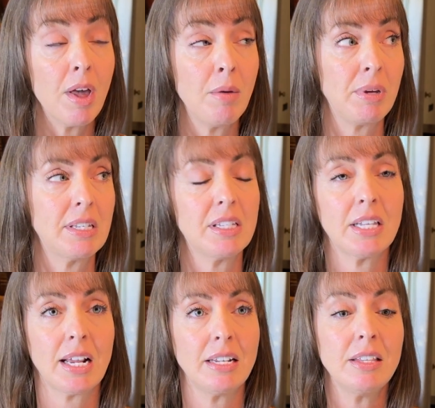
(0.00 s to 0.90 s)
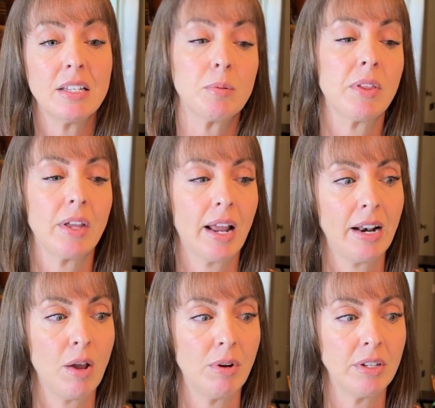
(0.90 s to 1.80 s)
pieces that I did this with, and I
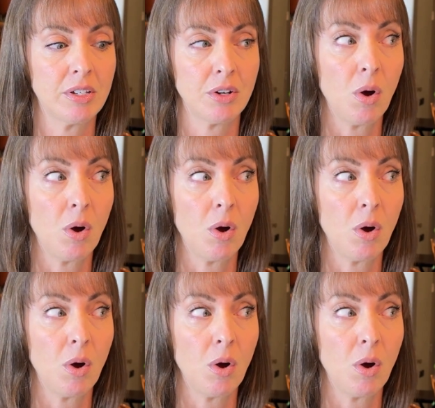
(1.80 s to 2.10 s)
noticed,